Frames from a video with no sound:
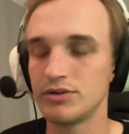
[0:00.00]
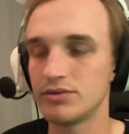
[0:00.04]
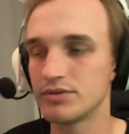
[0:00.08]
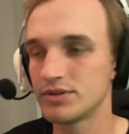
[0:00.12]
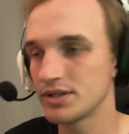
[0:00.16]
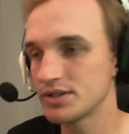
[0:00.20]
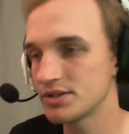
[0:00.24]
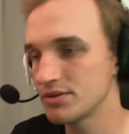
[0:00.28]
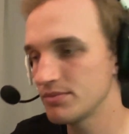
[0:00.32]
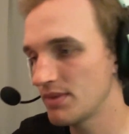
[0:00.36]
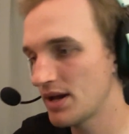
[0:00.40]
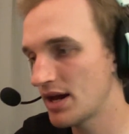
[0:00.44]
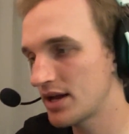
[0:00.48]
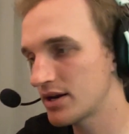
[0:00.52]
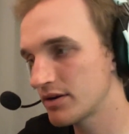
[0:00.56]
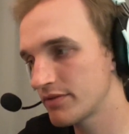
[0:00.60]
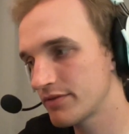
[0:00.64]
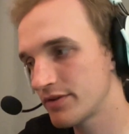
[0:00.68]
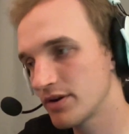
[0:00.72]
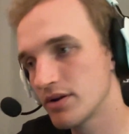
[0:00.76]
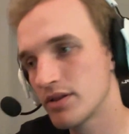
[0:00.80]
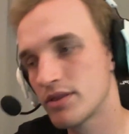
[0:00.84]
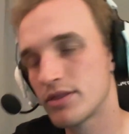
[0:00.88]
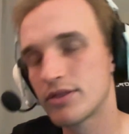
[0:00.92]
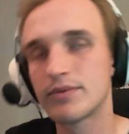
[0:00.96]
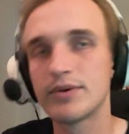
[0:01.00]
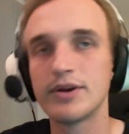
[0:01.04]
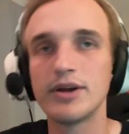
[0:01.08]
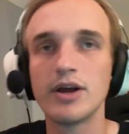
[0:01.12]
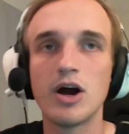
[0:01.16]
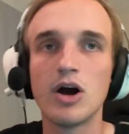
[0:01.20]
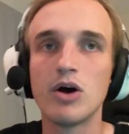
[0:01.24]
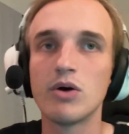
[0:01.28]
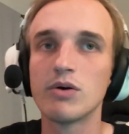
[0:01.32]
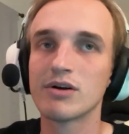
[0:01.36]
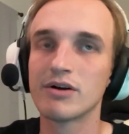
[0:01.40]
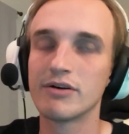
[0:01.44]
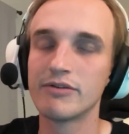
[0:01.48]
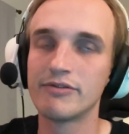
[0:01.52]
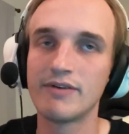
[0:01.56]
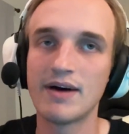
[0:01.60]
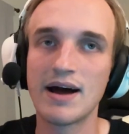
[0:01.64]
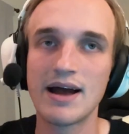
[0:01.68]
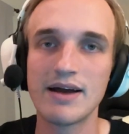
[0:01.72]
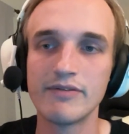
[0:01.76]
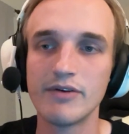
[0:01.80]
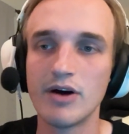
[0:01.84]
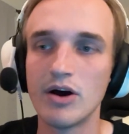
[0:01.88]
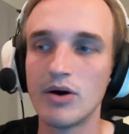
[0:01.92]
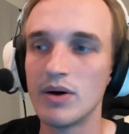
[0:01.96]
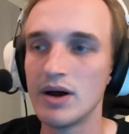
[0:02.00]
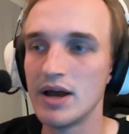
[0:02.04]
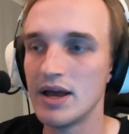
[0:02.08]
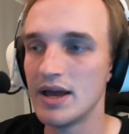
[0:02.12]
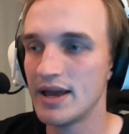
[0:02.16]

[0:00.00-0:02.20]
It doesn't matter if you're a 3.0 or a 5.0.